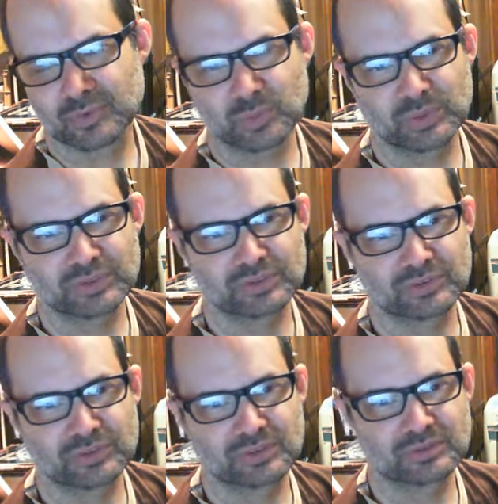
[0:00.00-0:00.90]

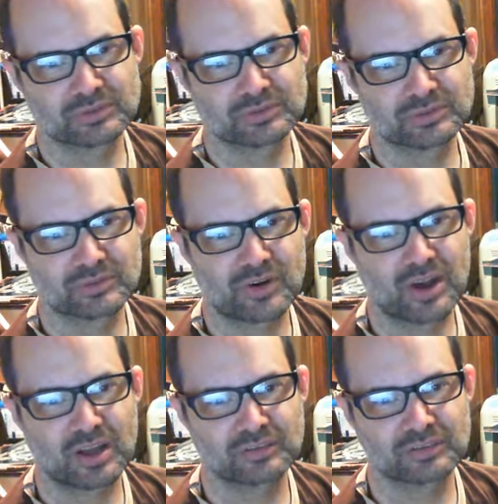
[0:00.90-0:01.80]
twist your
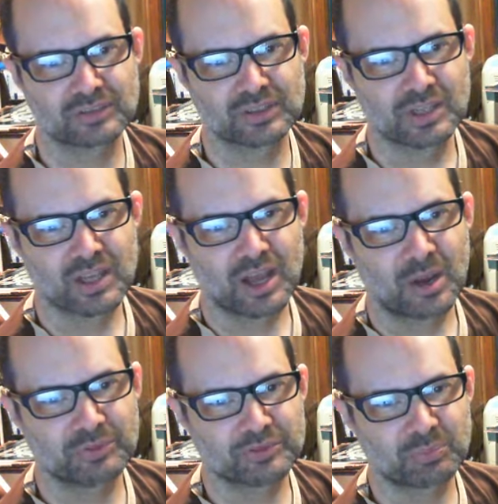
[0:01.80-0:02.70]
drives.
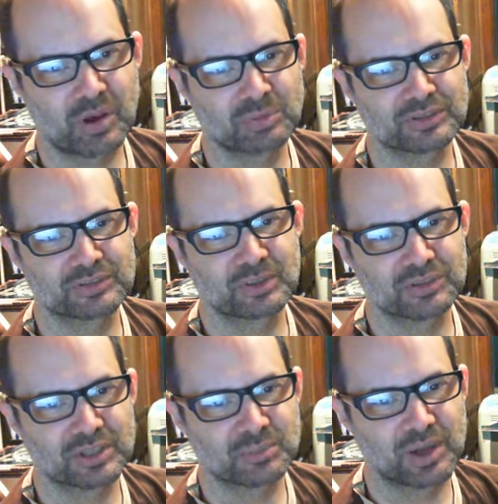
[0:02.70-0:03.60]
I mean, there's probably
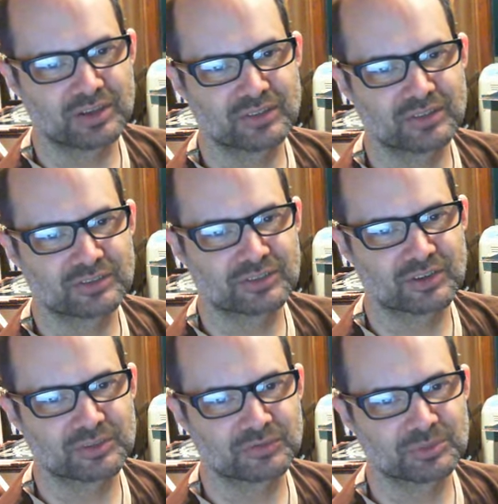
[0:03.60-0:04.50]
something about it that
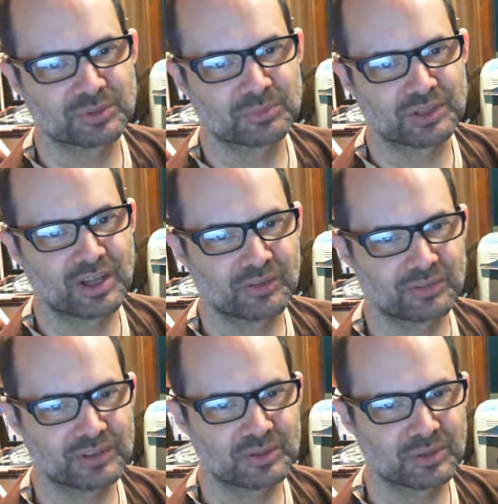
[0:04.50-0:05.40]
starts from something
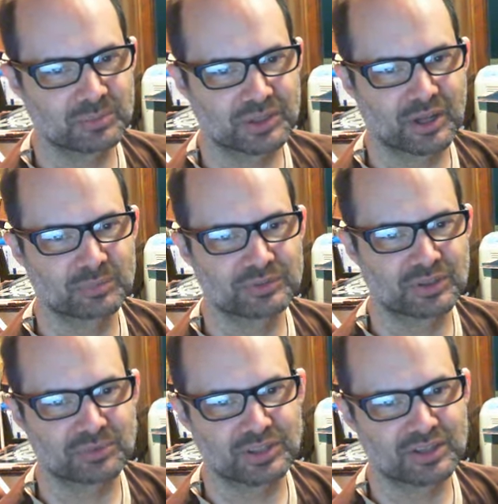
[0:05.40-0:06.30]
healthy and then becomes
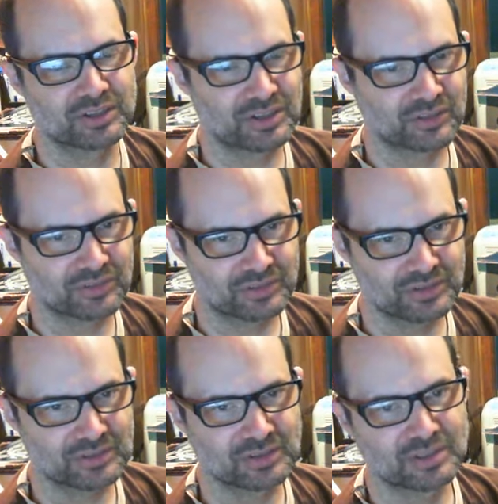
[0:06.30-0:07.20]
something unhealthy.